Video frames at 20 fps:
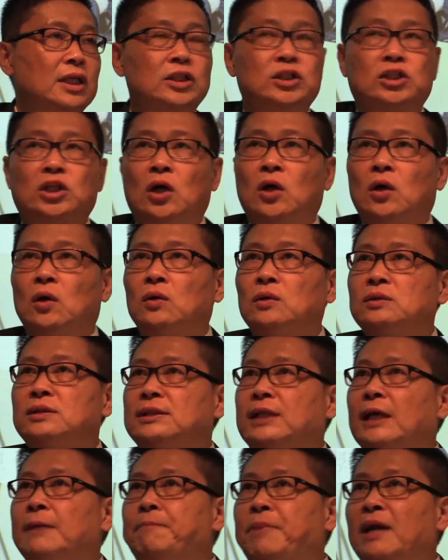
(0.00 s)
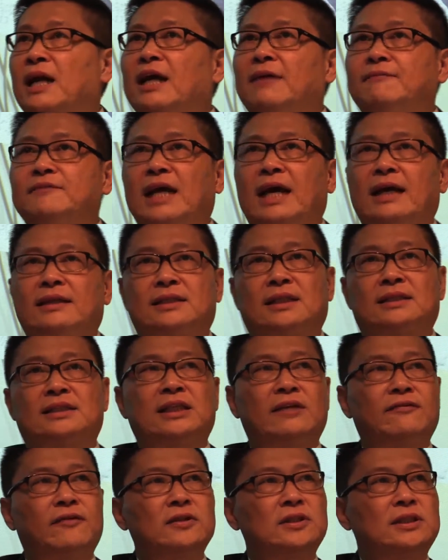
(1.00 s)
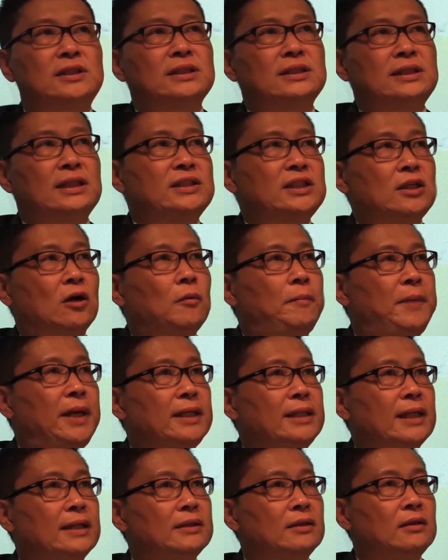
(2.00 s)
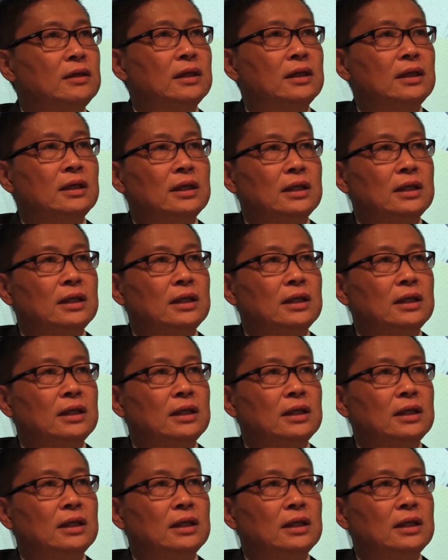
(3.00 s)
So they believe that civil disobedience